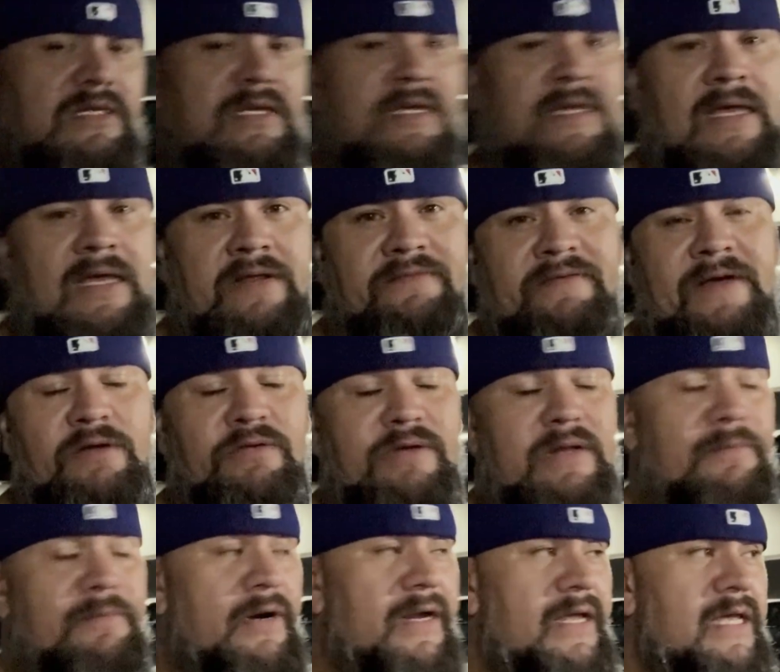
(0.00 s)
get a final
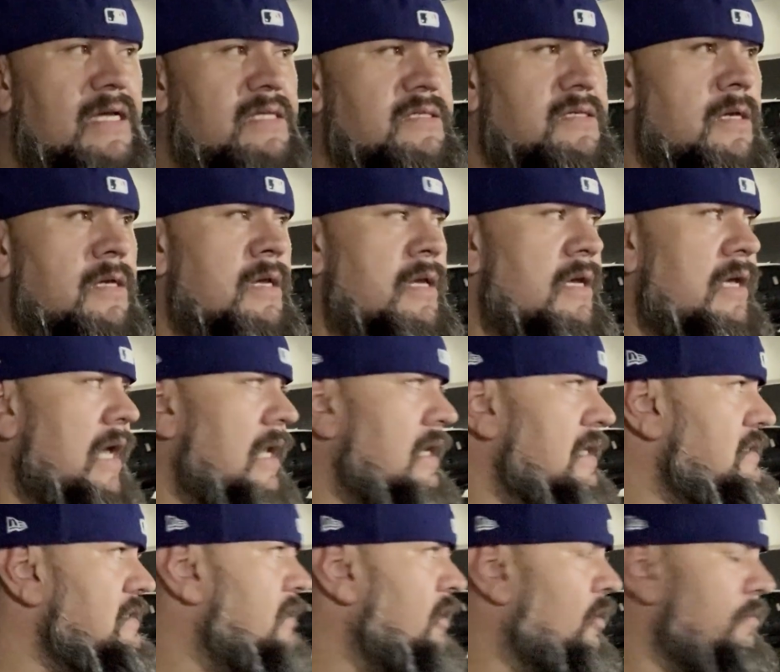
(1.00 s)
number, I guess. At
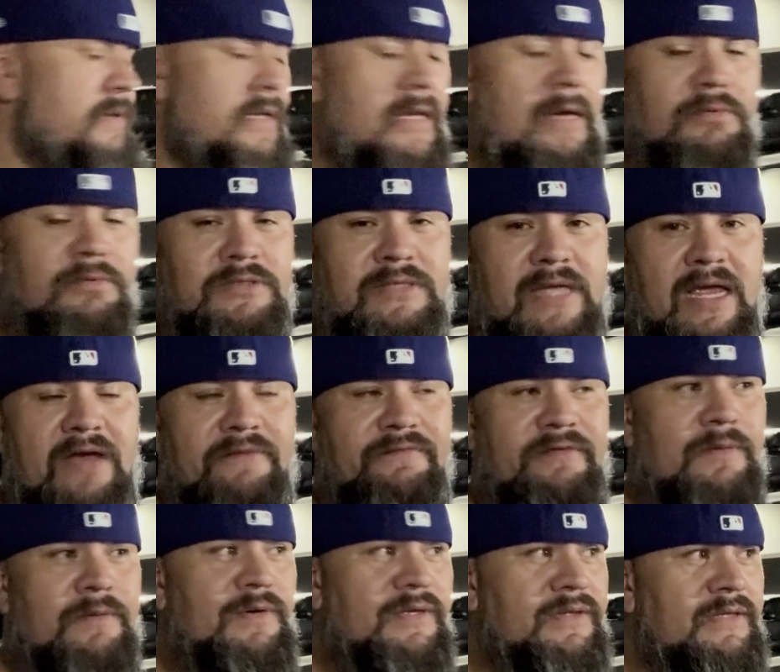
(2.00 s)
least he'll be able to have
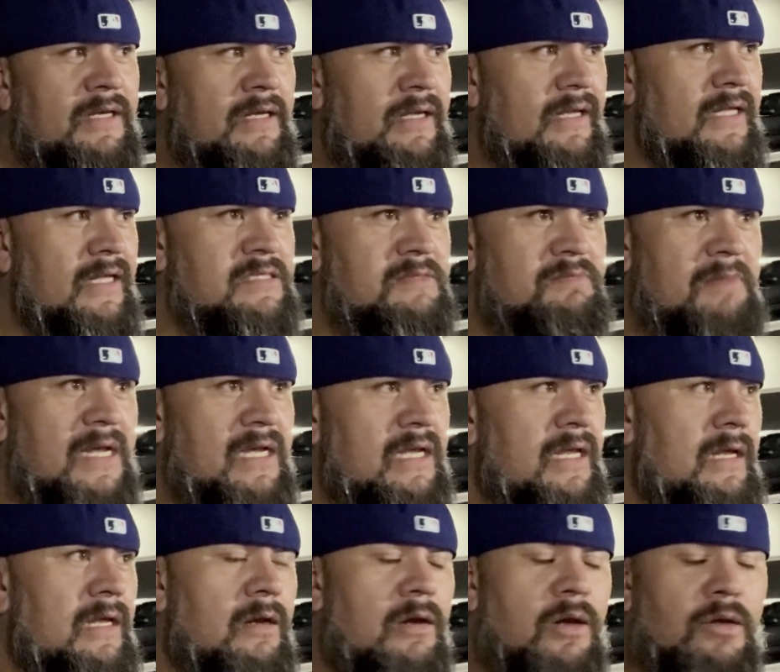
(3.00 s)
fun with it. It's
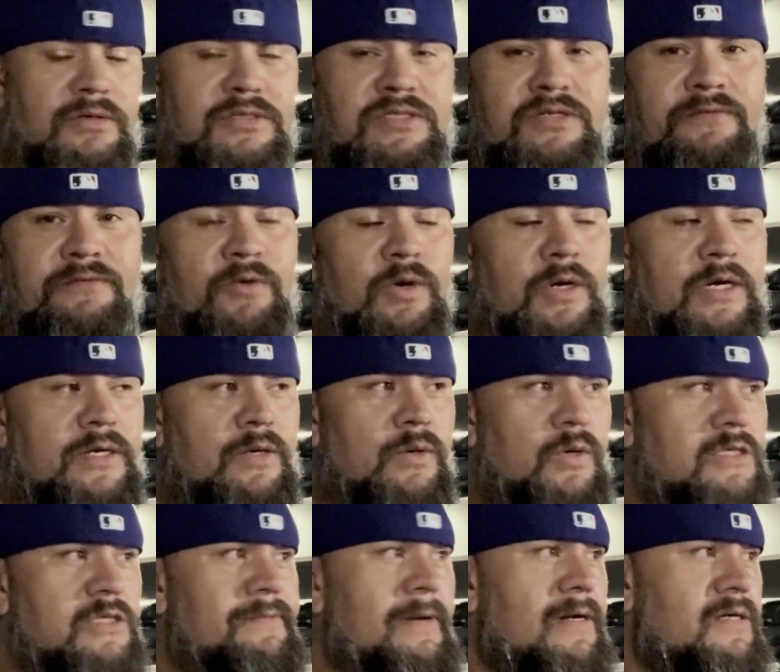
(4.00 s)
making close to 400
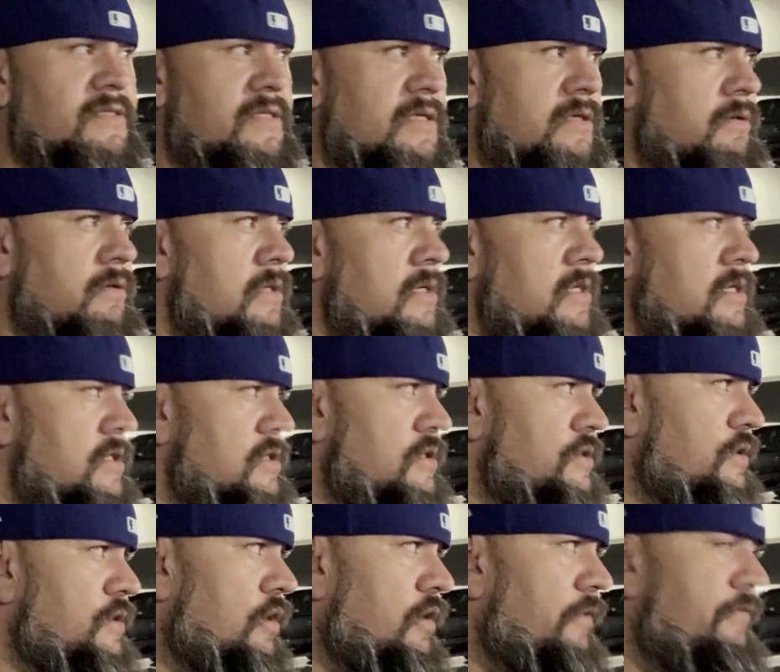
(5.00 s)
horsepower still.
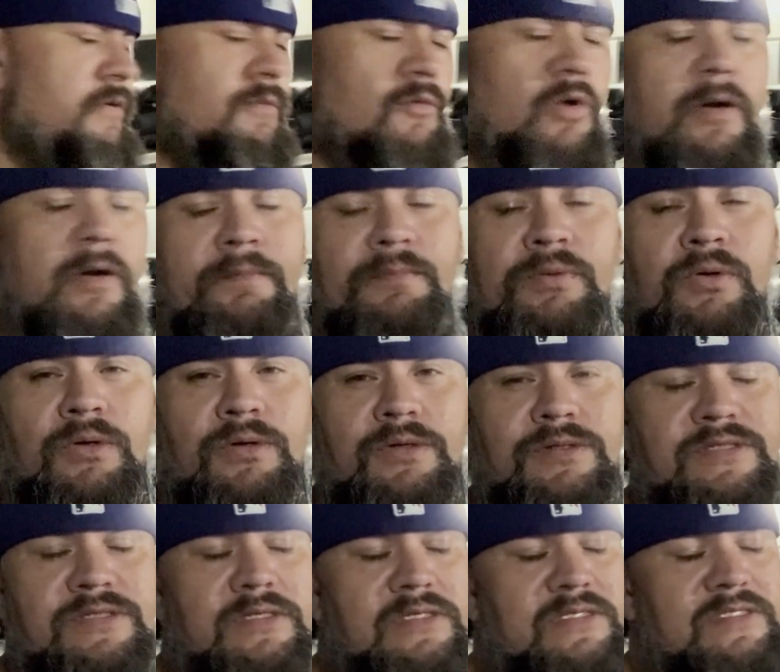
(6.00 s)
So a few more
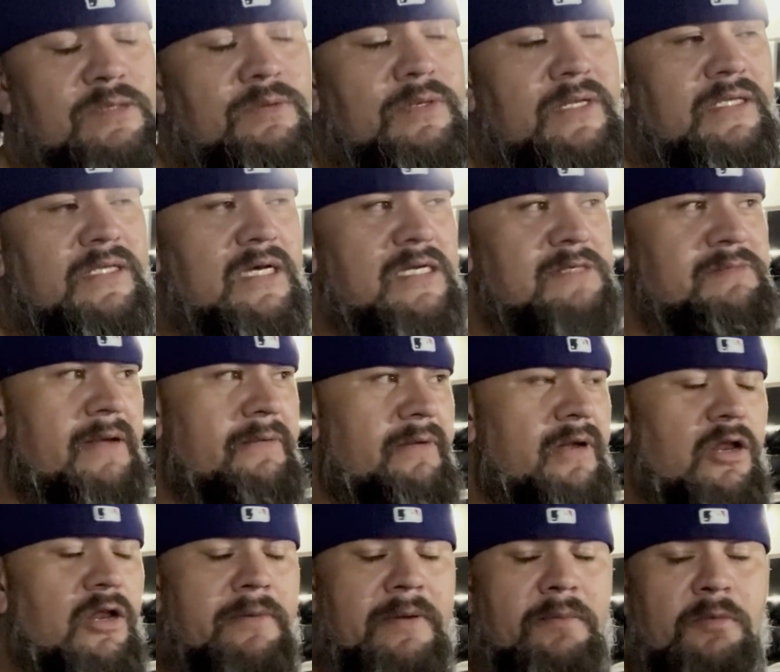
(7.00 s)
pulls, see what it does, maybe a
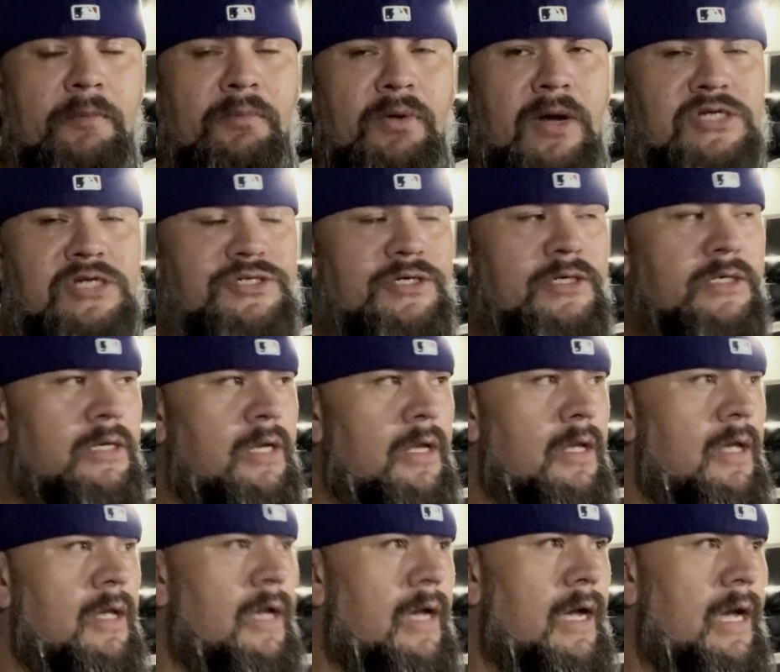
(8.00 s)
little bit more pressure.
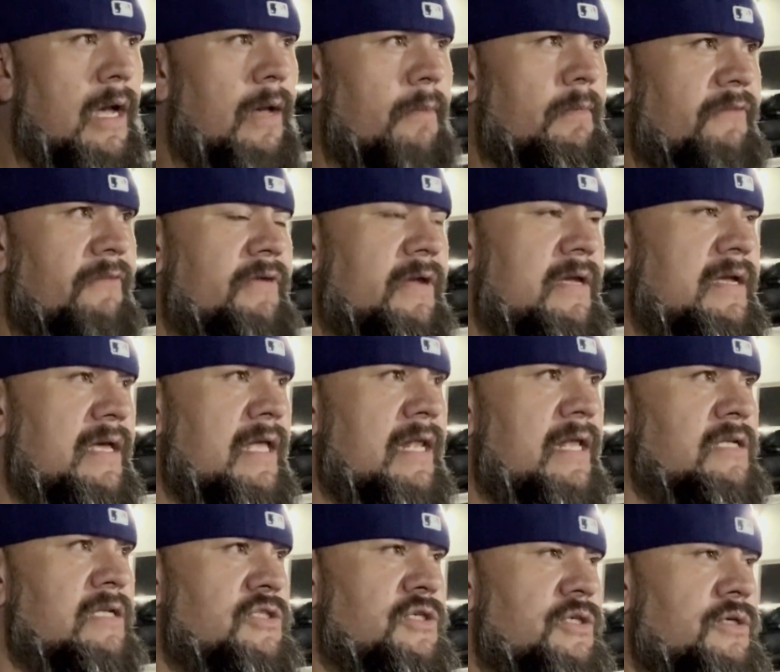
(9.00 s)
If he can get
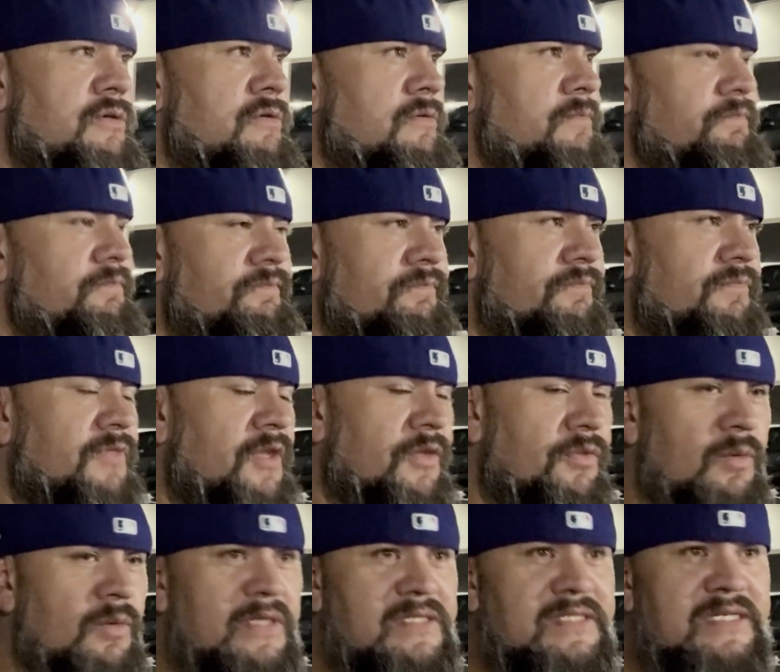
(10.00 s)
into the
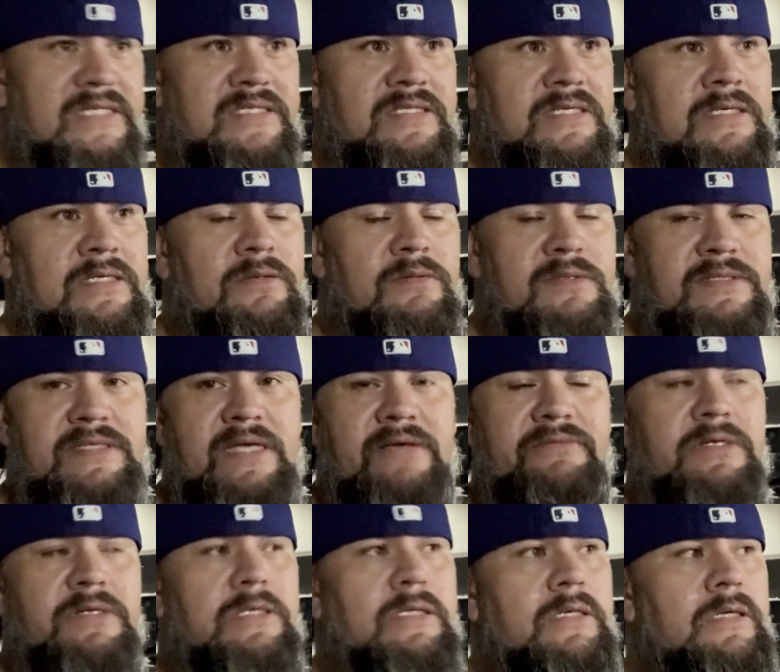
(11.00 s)
360,
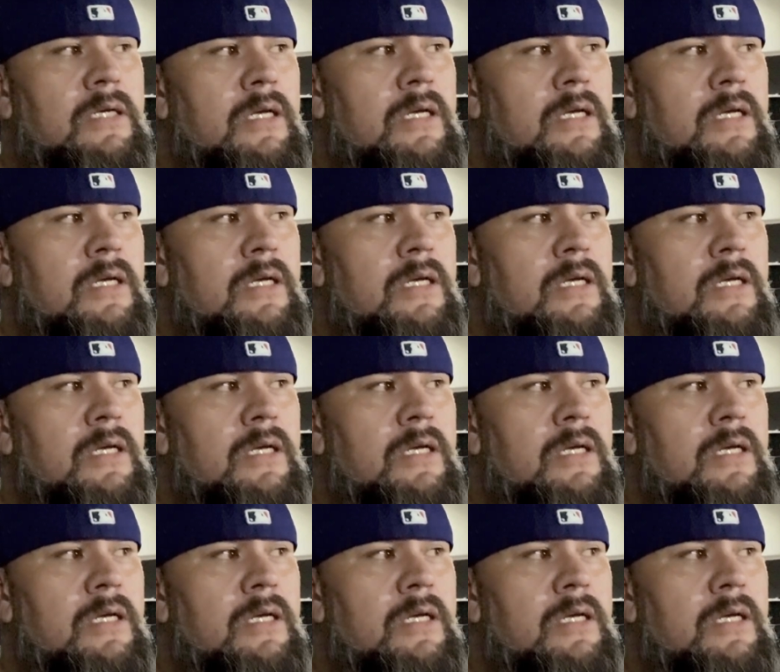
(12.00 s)
370,